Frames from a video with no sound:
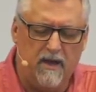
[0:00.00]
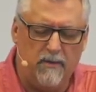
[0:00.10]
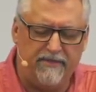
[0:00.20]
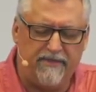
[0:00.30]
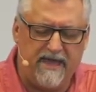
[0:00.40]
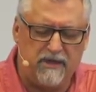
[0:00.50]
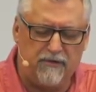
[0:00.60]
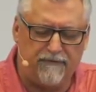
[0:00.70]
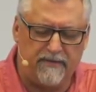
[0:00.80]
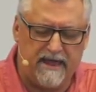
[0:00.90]
We thank you
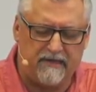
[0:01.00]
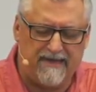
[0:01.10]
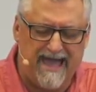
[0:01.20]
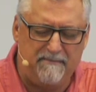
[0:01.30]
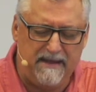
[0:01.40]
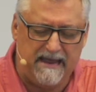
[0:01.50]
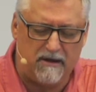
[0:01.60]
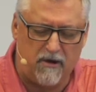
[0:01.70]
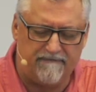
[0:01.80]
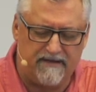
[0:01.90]
for that. It's happening in
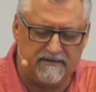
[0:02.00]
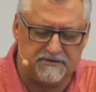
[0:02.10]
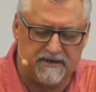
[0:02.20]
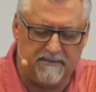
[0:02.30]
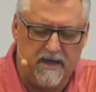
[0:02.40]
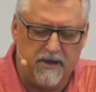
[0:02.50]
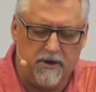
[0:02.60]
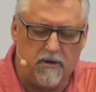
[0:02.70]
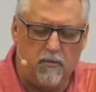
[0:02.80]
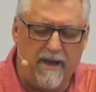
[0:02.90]
our fellowship.
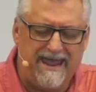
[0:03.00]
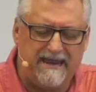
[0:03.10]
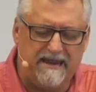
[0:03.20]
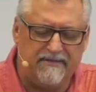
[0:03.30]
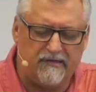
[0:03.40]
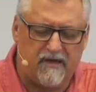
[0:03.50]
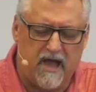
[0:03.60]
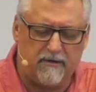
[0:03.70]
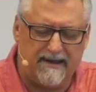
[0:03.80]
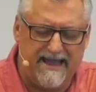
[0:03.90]
You're awakening this
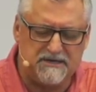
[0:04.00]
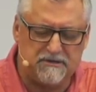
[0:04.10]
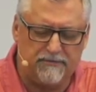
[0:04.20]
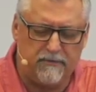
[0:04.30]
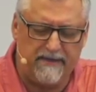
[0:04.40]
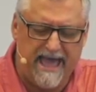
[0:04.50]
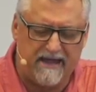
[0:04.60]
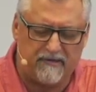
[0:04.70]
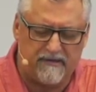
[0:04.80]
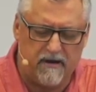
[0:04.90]
congregation through the
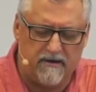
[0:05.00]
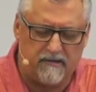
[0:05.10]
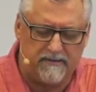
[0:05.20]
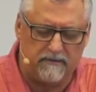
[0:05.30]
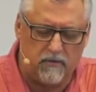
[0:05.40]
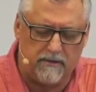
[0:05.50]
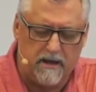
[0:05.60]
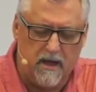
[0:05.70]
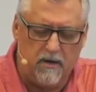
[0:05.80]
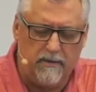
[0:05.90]
Acts series. But Lord,
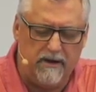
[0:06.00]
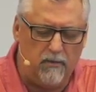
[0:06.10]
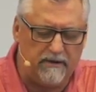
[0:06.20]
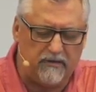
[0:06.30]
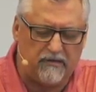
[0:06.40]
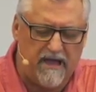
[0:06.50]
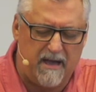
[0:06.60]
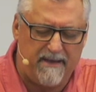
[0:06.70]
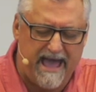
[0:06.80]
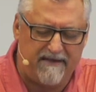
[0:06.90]
we don't want to
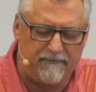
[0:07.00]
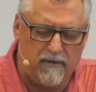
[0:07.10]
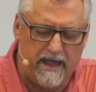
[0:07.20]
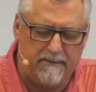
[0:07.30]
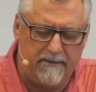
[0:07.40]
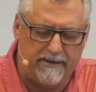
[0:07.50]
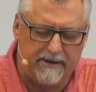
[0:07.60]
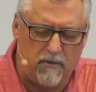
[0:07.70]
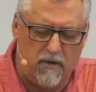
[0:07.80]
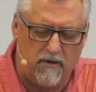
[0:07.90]
stop halfway. We want to
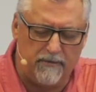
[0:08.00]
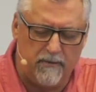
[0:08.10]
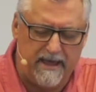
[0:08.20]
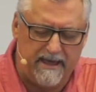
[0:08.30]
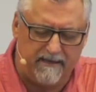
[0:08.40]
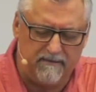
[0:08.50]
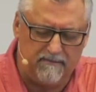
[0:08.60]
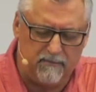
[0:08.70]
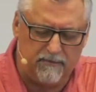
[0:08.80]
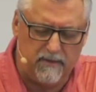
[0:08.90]
go all the way
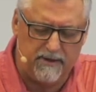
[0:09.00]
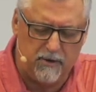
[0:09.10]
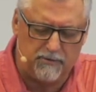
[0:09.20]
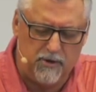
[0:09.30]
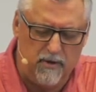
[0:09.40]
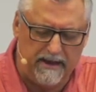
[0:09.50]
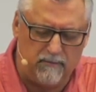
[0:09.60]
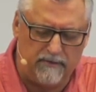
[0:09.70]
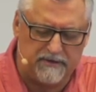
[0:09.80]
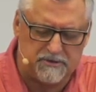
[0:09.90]
with what you're doing
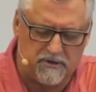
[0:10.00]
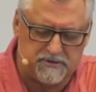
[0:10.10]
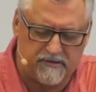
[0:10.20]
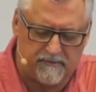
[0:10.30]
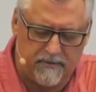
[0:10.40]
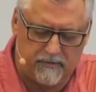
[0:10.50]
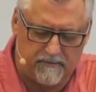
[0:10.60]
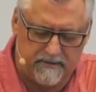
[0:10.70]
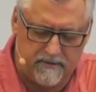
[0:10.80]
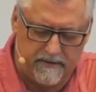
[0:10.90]
and what the church is supposed to
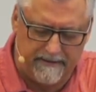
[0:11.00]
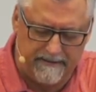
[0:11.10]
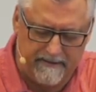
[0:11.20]
be doing.